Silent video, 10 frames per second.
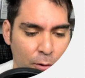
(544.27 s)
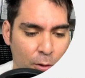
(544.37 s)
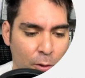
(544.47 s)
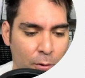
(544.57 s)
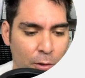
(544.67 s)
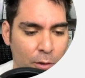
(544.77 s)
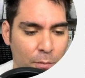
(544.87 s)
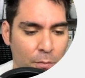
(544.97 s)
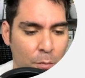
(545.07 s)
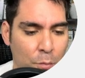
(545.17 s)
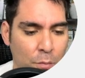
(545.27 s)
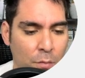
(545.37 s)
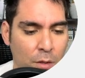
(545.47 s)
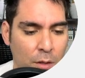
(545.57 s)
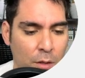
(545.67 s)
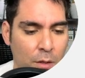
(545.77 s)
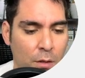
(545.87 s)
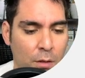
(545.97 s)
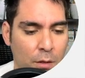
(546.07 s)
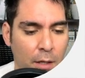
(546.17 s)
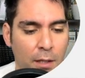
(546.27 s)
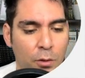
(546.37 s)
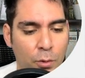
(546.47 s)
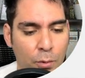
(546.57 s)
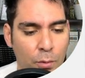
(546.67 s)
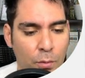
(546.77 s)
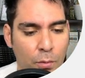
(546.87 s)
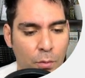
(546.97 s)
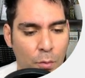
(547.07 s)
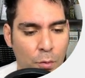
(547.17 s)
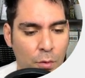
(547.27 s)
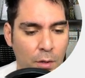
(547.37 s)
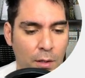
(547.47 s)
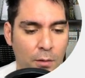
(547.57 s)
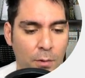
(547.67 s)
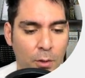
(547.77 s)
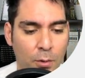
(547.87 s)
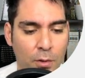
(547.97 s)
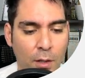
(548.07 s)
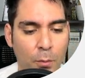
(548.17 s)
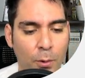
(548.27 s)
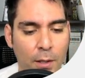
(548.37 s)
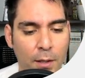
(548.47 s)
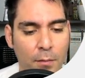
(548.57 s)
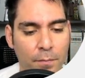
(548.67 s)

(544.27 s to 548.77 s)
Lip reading: longer than 2 that returns a boolean,